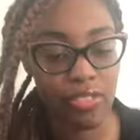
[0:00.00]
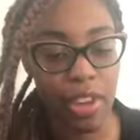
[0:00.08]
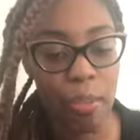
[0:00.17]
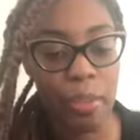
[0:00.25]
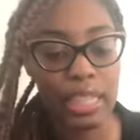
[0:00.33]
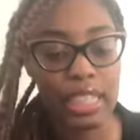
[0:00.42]

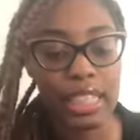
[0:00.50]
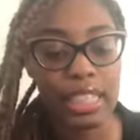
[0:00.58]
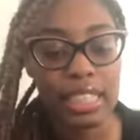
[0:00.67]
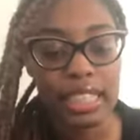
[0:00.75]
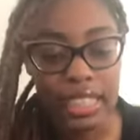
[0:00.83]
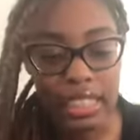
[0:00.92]

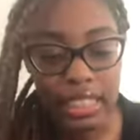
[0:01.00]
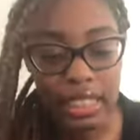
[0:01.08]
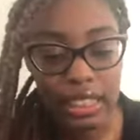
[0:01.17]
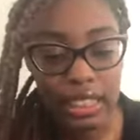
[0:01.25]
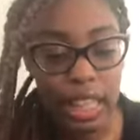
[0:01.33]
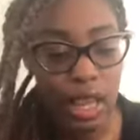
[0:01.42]
femininity
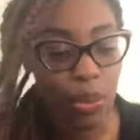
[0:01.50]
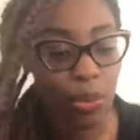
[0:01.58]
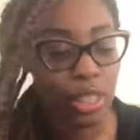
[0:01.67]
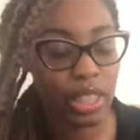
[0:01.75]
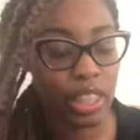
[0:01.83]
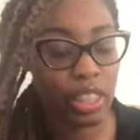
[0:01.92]

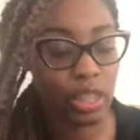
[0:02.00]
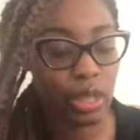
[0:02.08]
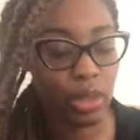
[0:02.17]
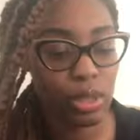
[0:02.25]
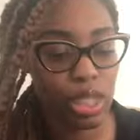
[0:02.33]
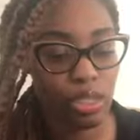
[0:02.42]
with its
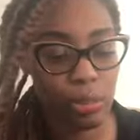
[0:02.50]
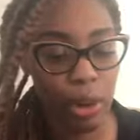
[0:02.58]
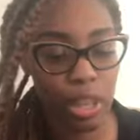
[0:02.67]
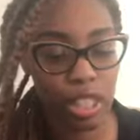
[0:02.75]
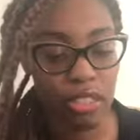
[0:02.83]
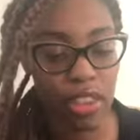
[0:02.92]
notes of
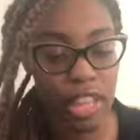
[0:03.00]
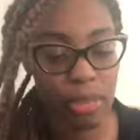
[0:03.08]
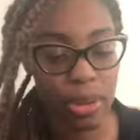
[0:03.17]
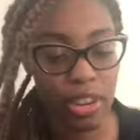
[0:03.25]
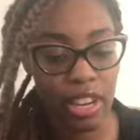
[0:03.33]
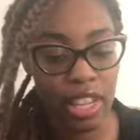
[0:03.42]
sparkling
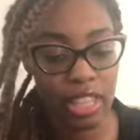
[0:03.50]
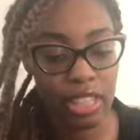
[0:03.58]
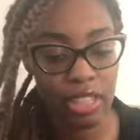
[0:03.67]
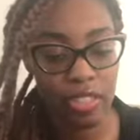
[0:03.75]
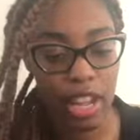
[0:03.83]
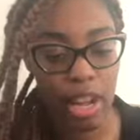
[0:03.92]
raspberry,
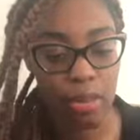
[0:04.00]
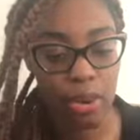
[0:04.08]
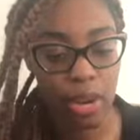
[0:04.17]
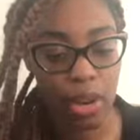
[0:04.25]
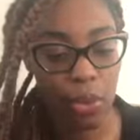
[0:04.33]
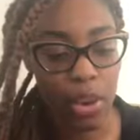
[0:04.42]
addictive amber,
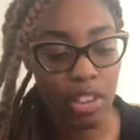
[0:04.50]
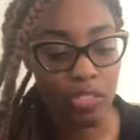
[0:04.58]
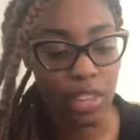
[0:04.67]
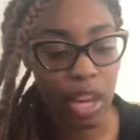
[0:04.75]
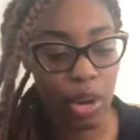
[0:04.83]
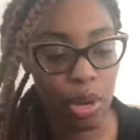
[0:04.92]
and
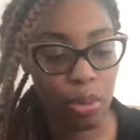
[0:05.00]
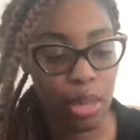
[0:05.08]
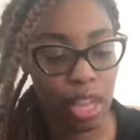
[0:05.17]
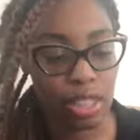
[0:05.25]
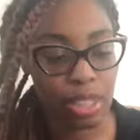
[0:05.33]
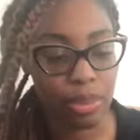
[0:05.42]
white flower
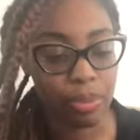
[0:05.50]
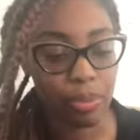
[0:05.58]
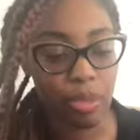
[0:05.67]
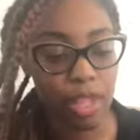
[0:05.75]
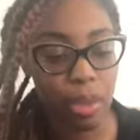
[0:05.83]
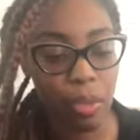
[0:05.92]
blossom.
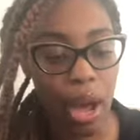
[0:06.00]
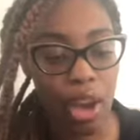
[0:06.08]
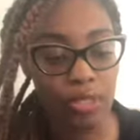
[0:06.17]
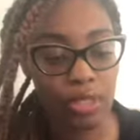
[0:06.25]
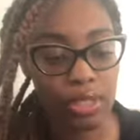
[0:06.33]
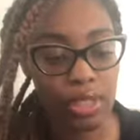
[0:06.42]

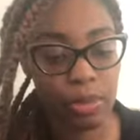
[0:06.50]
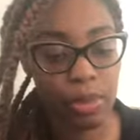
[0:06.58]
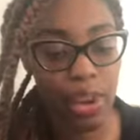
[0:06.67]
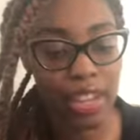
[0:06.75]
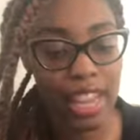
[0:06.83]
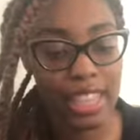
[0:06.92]
Powerful,
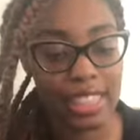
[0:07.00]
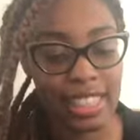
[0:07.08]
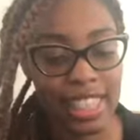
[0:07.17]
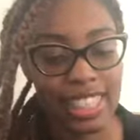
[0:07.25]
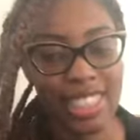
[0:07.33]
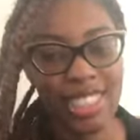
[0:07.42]
smart, and
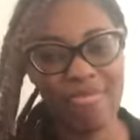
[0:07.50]
sexy.